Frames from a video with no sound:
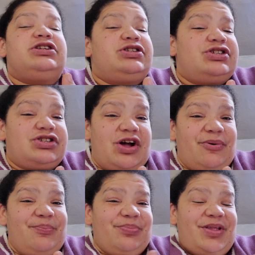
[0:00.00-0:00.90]
So
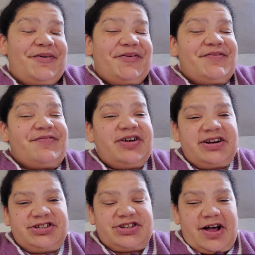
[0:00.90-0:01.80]

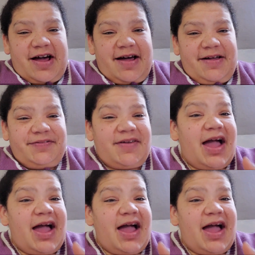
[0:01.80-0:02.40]
first off,